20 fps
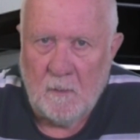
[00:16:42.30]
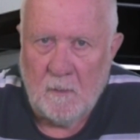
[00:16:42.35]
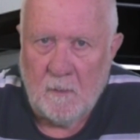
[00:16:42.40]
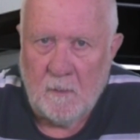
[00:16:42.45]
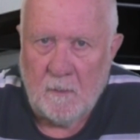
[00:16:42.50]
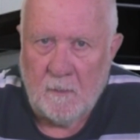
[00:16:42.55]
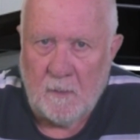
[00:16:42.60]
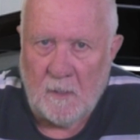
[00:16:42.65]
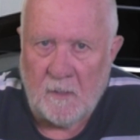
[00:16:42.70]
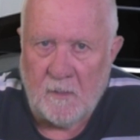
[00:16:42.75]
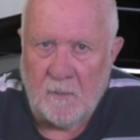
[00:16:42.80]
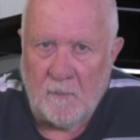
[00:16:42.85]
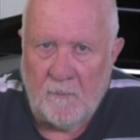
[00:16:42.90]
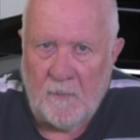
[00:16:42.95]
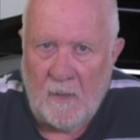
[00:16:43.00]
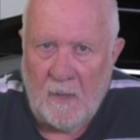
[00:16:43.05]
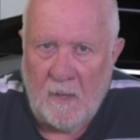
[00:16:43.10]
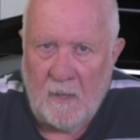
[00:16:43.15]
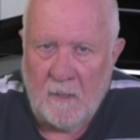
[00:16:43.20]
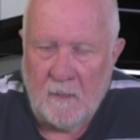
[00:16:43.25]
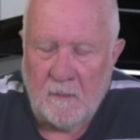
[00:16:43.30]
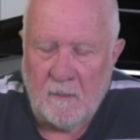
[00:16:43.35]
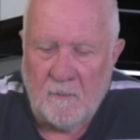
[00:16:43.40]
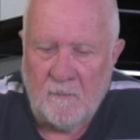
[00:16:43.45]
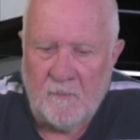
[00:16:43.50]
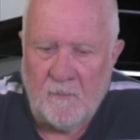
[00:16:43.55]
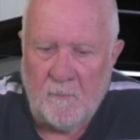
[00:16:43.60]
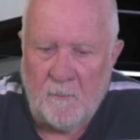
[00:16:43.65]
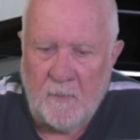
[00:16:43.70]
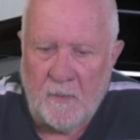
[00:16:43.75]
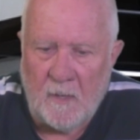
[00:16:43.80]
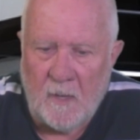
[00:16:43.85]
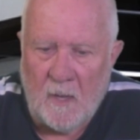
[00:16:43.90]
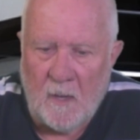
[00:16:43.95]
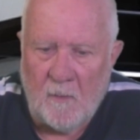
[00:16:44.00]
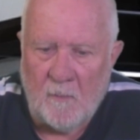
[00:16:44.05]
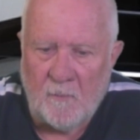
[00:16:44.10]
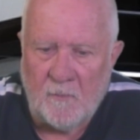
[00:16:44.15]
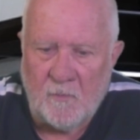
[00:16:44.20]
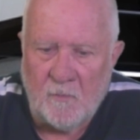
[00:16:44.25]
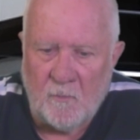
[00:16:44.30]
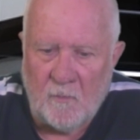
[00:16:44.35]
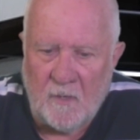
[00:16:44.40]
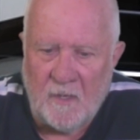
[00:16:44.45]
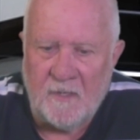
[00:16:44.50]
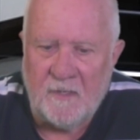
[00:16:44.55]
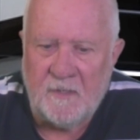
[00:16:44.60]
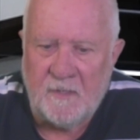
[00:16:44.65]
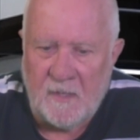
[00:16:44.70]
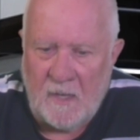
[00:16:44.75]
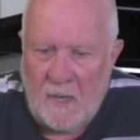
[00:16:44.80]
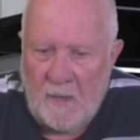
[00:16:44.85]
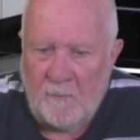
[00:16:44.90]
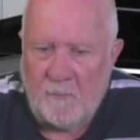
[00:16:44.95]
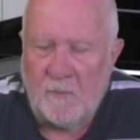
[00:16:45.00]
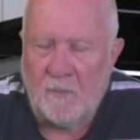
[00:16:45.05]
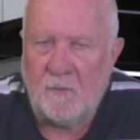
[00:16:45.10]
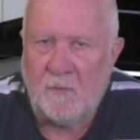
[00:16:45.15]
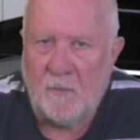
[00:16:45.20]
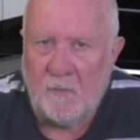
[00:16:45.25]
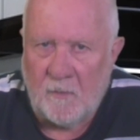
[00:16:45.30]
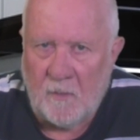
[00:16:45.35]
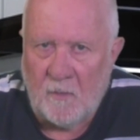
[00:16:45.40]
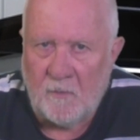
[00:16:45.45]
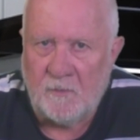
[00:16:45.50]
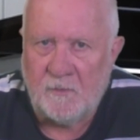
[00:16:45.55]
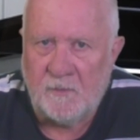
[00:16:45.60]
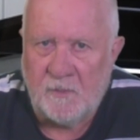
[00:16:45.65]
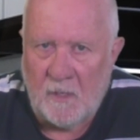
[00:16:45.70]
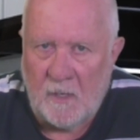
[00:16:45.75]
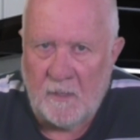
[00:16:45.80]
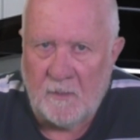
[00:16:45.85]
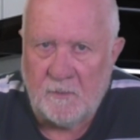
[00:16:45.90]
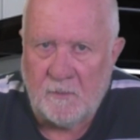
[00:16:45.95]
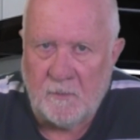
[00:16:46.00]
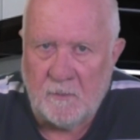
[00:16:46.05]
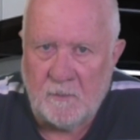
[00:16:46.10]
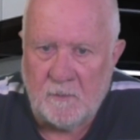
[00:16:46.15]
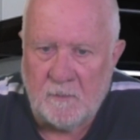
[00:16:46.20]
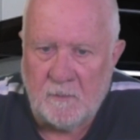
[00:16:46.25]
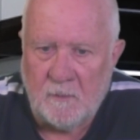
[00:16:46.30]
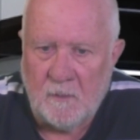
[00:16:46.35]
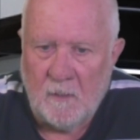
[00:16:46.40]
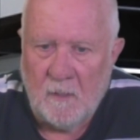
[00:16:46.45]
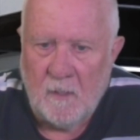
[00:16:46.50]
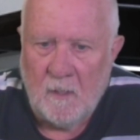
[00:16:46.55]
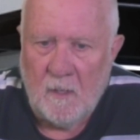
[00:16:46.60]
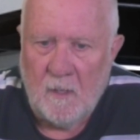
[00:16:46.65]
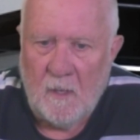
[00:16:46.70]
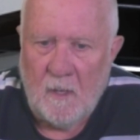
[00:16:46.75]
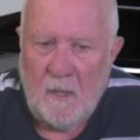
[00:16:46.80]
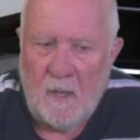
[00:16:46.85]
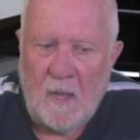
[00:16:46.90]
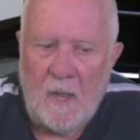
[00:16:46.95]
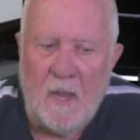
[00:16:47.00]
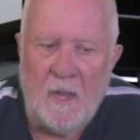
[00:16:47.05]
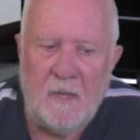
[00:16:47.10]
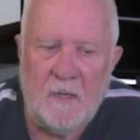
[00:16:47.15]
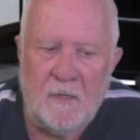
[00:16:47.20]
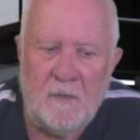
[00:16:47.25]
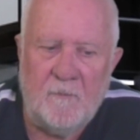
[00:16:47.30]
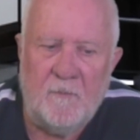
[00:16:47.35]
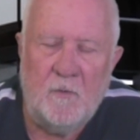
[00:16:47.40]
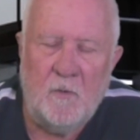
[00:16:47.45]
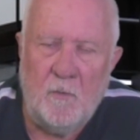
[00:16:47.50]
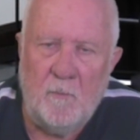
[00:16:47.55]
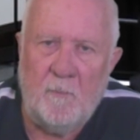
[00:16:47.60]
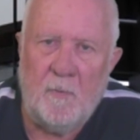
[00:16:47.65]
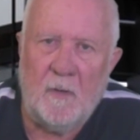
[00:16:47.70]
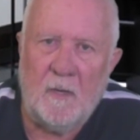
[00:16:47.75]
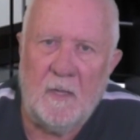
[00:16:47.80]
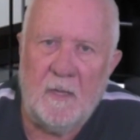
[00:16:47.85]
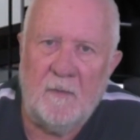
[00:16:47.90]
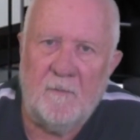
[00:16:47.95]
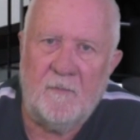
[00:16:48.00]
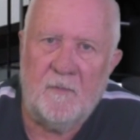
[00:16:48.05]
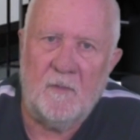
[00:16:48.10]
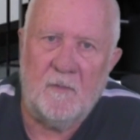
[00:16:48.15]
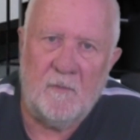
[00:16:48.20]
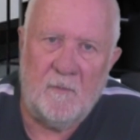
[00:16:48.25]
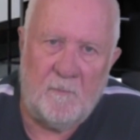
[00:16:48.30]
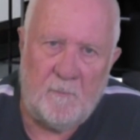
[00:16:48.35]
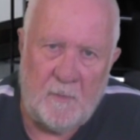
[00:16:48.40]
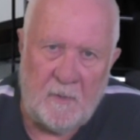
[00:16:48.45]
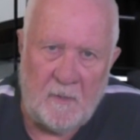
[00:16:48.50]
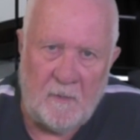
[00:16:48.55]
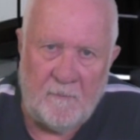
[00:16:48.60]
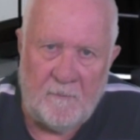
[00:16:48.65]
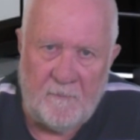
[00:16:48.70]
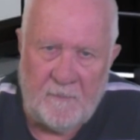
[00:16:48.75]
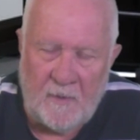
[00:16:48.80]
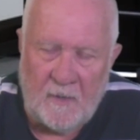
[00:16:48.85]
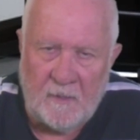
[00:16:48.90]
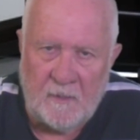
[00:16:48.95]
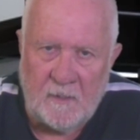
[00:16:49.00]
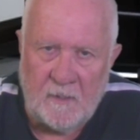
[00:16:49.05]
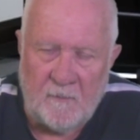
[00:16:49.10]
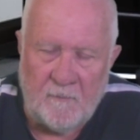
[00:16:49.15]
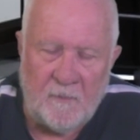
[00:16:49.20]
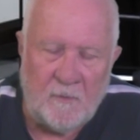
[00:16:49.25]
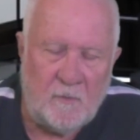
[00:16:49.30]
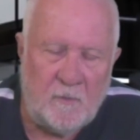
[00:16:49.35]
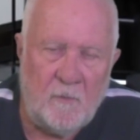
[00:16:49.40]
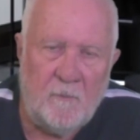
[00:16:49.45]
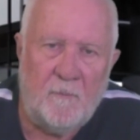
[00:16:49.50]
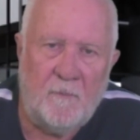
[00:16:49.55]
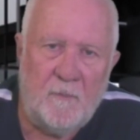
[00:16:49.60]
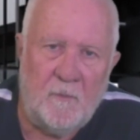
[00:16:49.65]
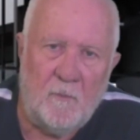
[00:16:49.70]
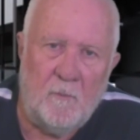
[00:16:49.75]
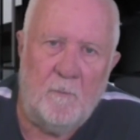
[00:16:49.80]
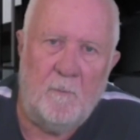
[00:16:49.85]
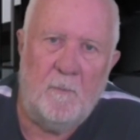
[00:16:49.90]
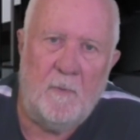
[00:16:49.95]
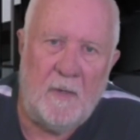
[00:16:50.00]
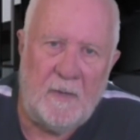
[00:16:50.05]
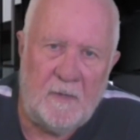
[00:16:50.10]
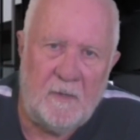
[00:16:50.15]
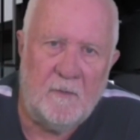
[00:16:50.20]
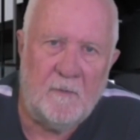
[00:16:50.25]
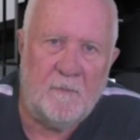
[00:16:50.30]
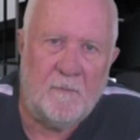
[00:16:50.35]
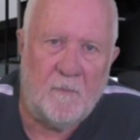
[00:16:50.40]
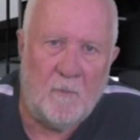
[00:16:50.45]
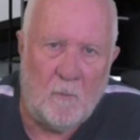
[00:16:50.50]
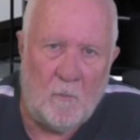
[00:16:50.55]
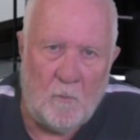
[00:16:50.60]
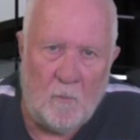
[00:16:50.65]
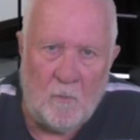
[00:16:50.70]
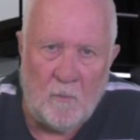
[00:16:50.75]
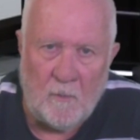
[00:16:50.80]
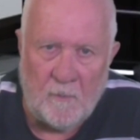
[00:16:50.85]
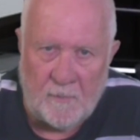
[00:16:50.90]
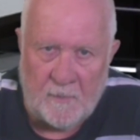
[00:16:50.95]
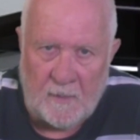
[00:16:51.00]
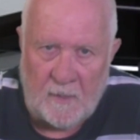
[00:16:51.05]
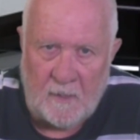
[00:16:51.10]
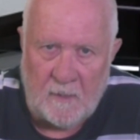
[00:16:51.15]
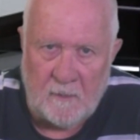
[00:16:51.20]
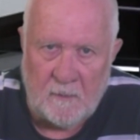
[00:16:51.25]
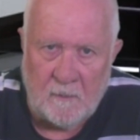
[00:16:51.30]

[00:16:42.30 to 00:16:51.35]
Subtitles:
that you've had, if you've been able to adapt to those changes, and if you believe that they've been effective and you feel better for all of that,